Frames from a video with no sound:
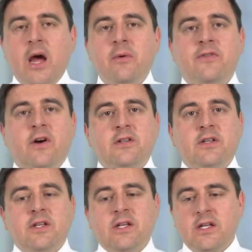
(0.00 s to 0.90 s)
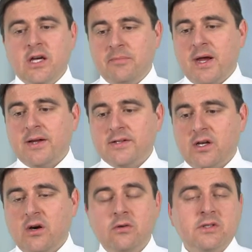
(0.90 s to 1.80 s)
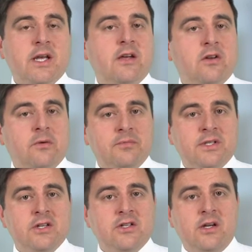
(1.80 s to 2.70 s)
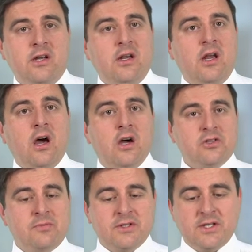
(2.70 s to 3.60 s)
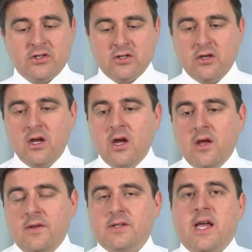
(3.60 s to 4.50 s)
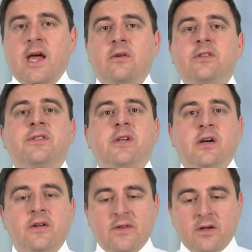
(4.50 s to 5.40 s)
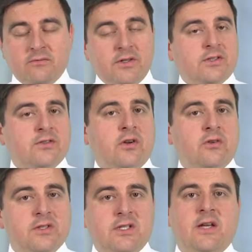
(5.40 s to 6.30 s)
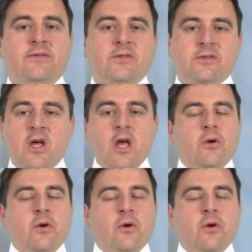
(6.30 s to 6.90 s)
We find that the bank as a whole has taken on potentially a large position that's outside of their risk tolerance levels.